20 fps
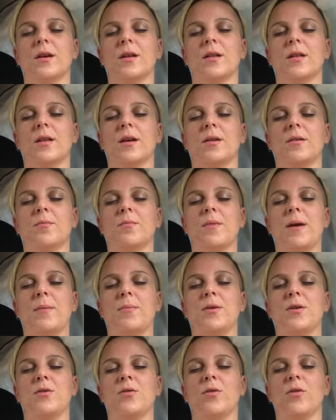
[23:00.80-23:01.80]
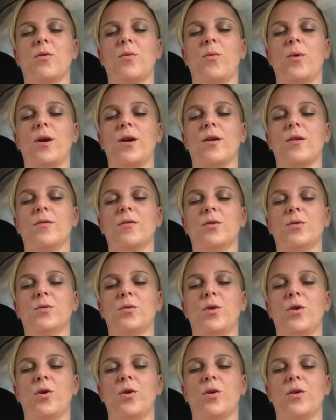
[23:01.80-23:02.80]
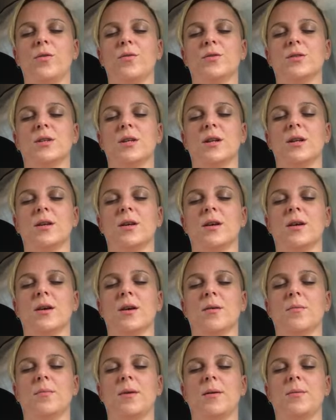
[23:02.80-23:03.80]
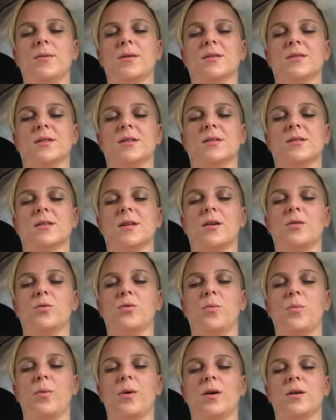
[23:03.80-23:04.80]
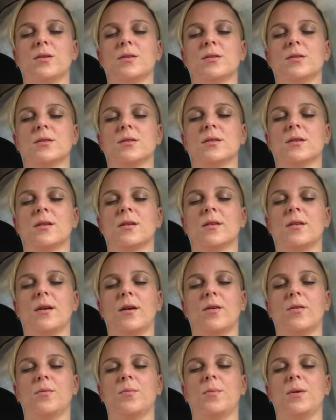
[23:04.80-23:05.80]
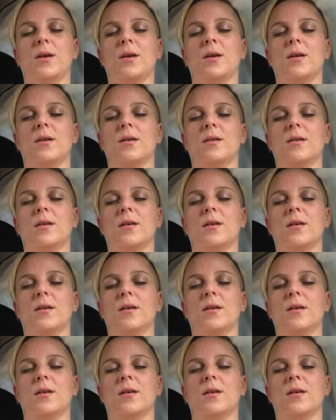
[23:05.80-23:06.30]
Like maybe you're aware of your nerves and maybe there's a subtle buzz that could be